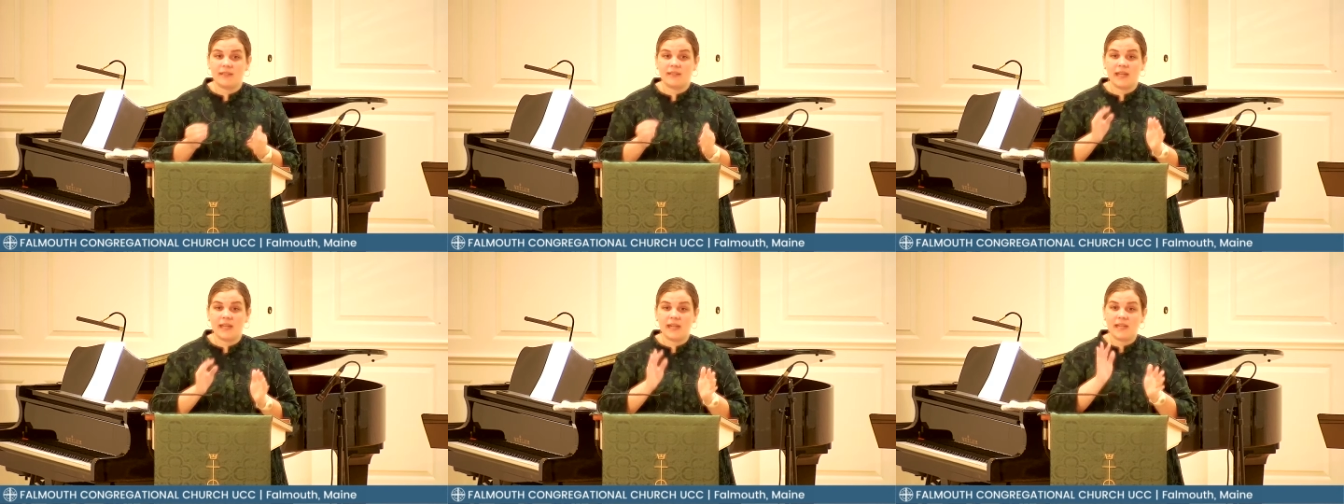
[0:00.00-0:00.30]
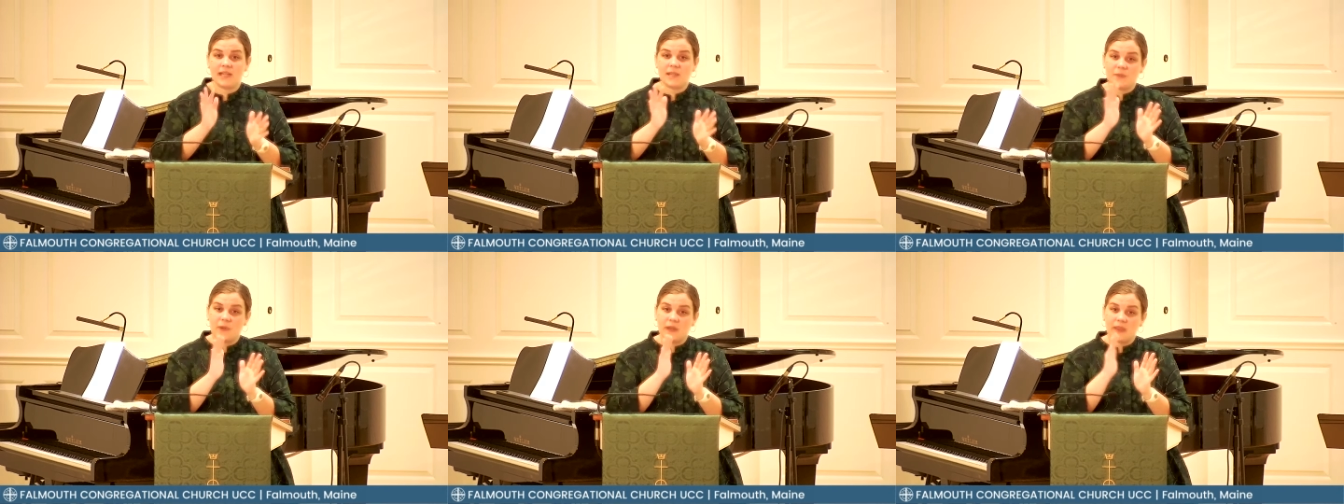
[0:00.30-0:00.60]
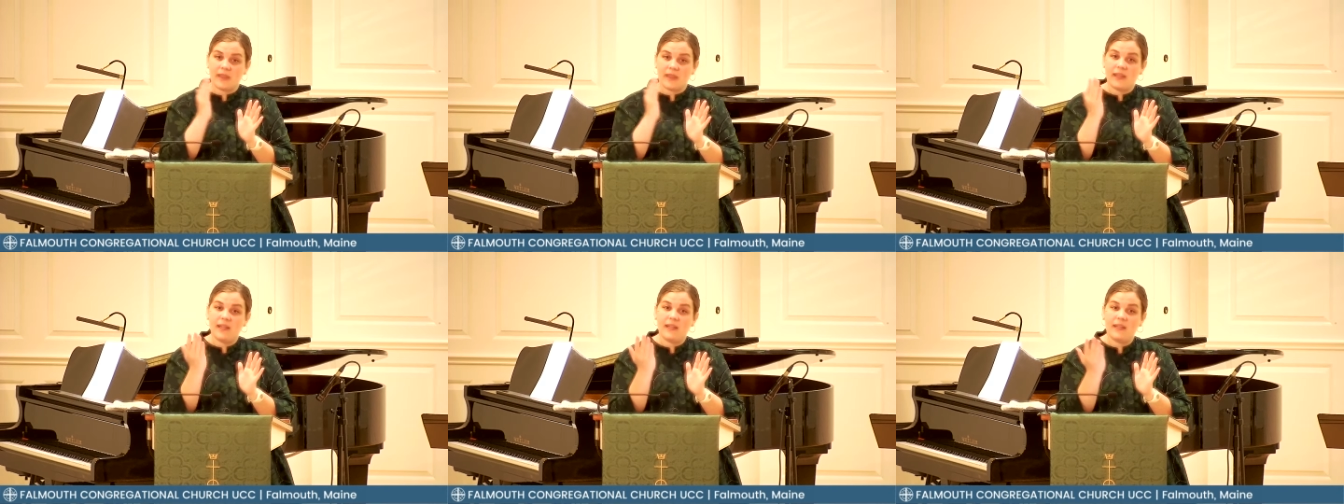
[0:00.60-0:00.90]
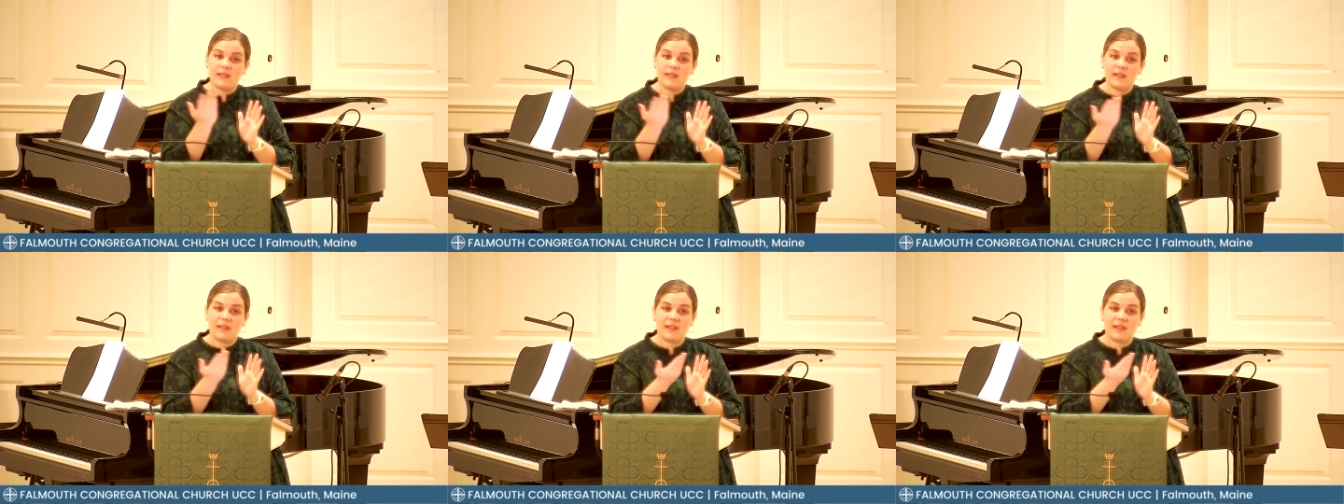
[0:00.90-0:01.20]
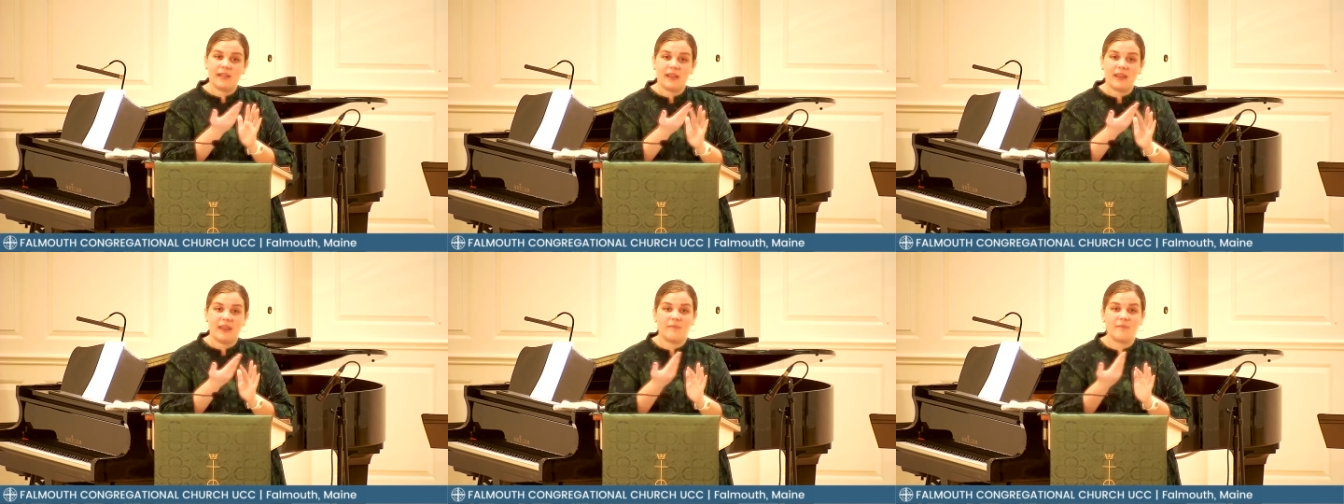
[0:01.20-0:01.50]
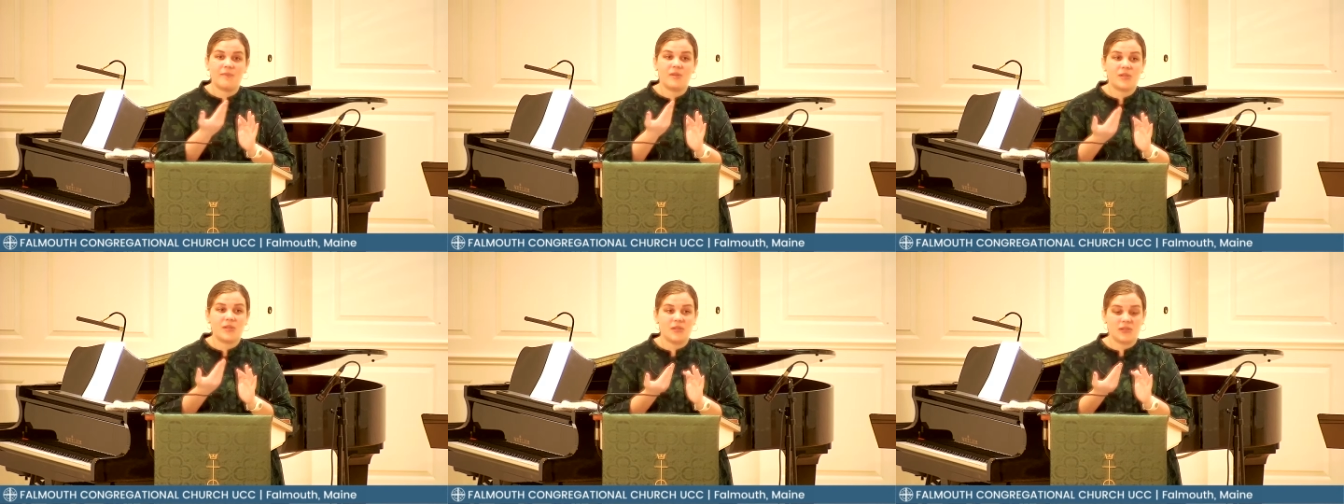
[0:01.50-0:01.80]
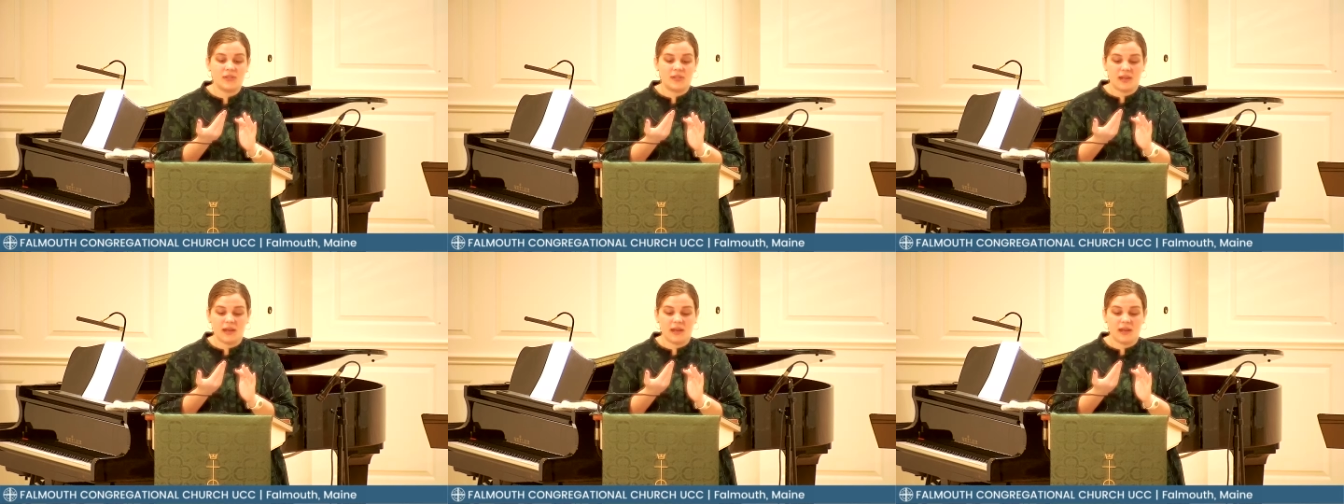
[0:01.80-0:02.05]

that is within the mezuzah.